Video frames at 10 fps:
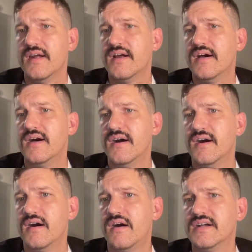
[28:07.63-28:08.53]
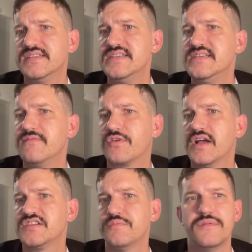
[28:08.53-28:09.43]
All SEC
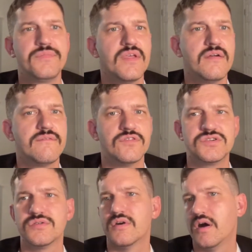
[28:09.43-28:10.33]
freshman for sure.